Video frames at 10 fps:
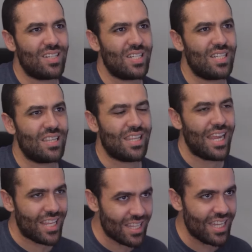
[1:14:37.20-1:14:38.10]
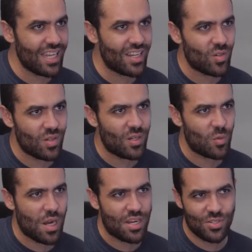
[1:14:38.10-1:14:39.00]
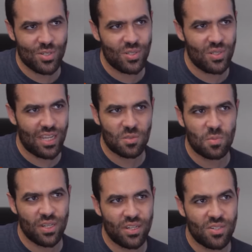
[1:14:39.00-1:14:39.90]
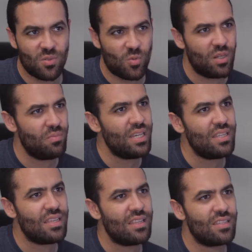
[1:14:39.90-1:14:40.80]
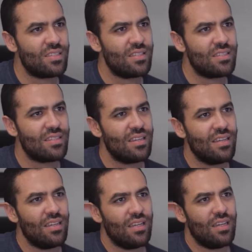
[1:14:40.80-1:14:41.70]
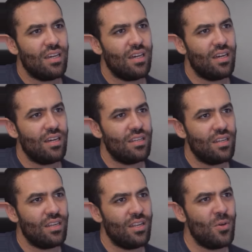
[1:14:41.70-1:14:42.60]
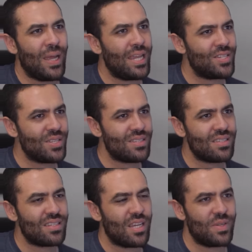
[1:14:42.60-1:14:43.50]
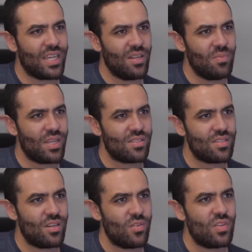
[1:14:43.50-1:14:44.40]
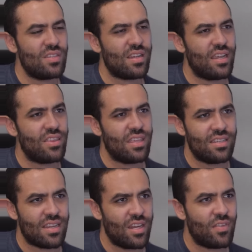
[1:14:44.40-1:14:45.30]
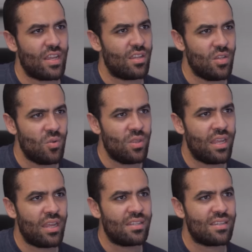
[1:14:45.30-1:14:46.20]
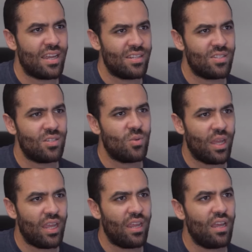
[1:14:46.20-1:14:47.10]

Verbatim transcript: likely and, and rational explanation would be that this is uh, new agents coming in because you know these ki- things kind of get queued. They get assigned to a